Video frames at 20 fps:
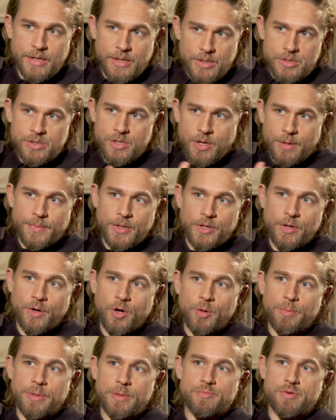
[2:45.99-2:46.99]
so I'm gonna go
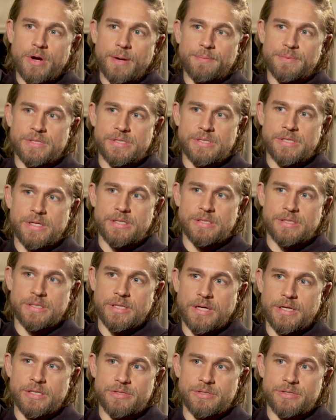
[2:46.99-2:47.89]
home and prep the scene tonight.